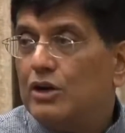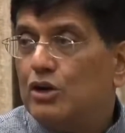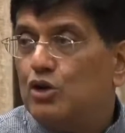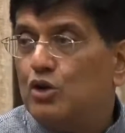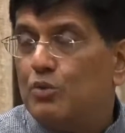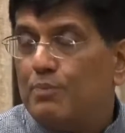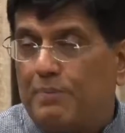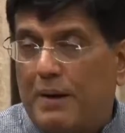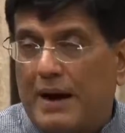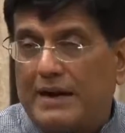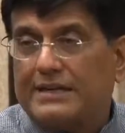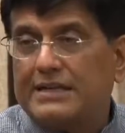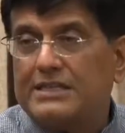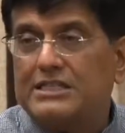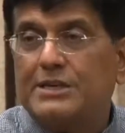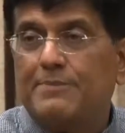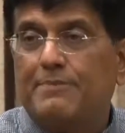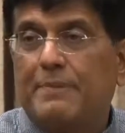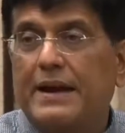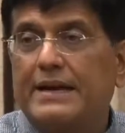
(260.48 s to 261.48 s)
to
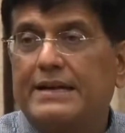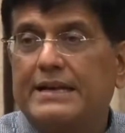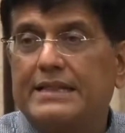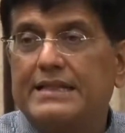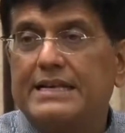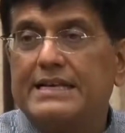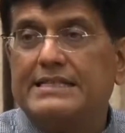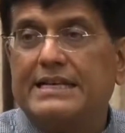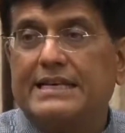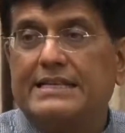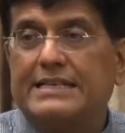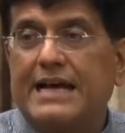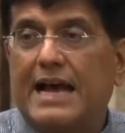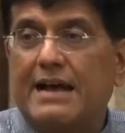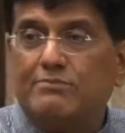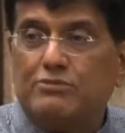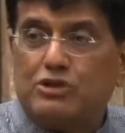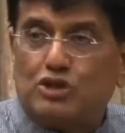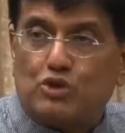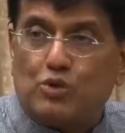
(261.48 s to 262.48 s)
participate in these
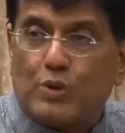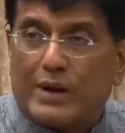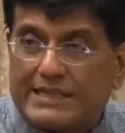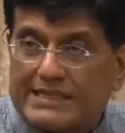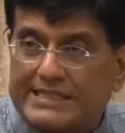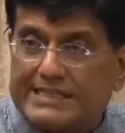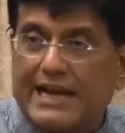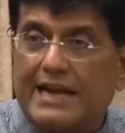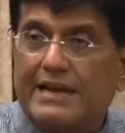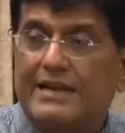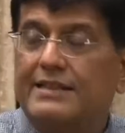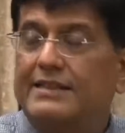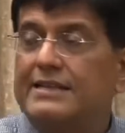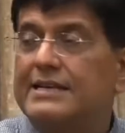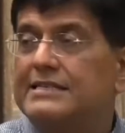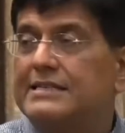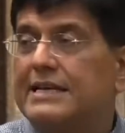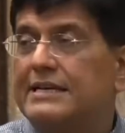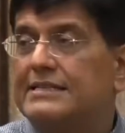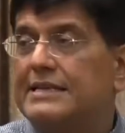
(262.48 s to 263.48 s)
exams, to excel in
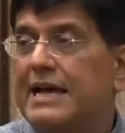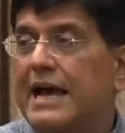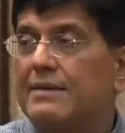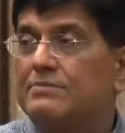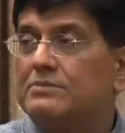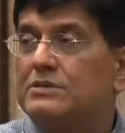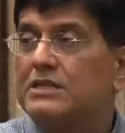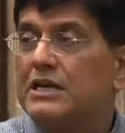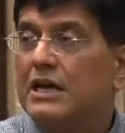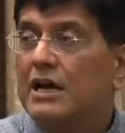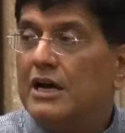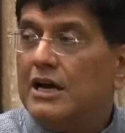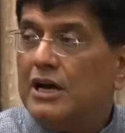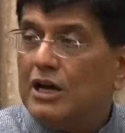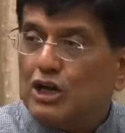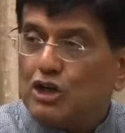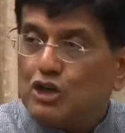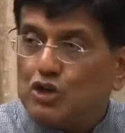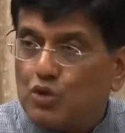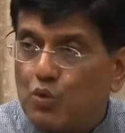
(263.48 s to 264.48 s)
these exams,
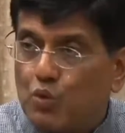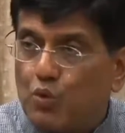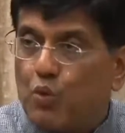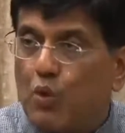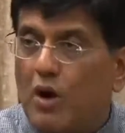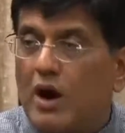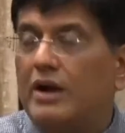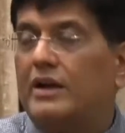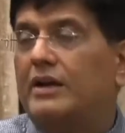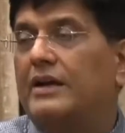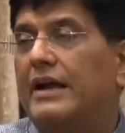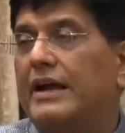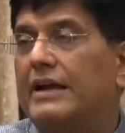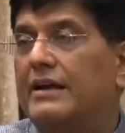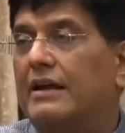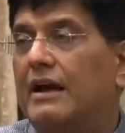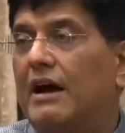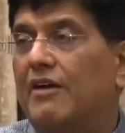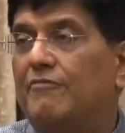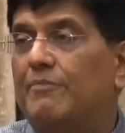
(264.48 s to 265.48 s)
to work
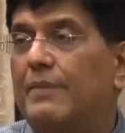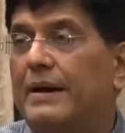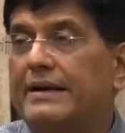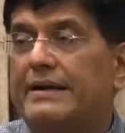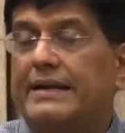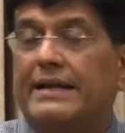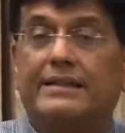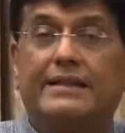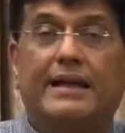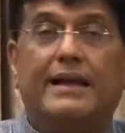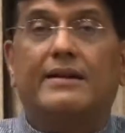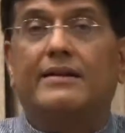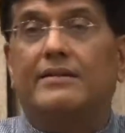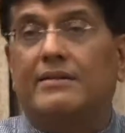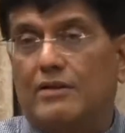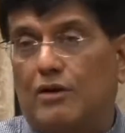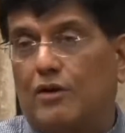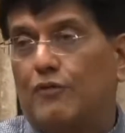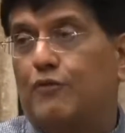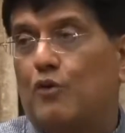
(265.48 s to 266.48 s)
in government, and
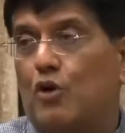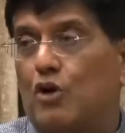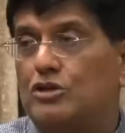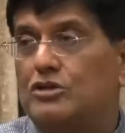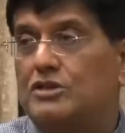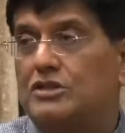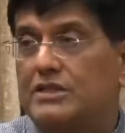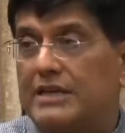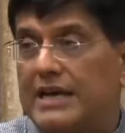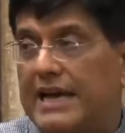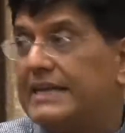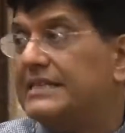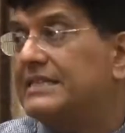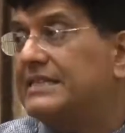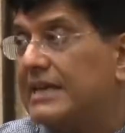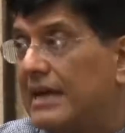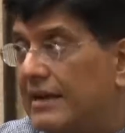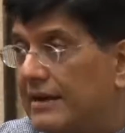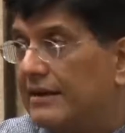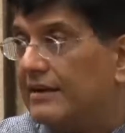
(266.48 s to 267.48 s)
then, of course,
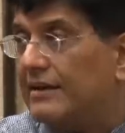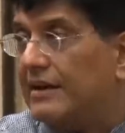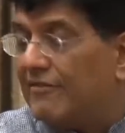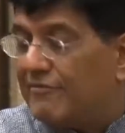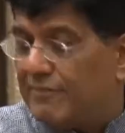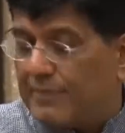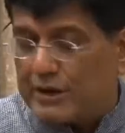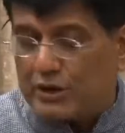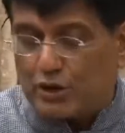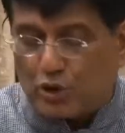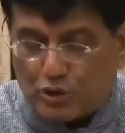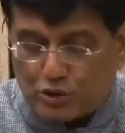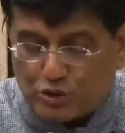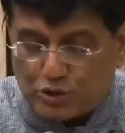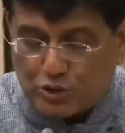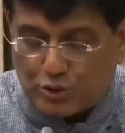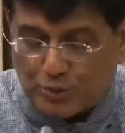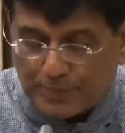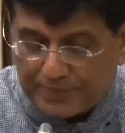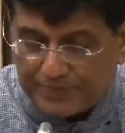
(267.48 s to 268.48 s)
excel in government
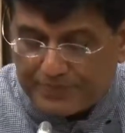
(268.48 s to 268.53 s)
also.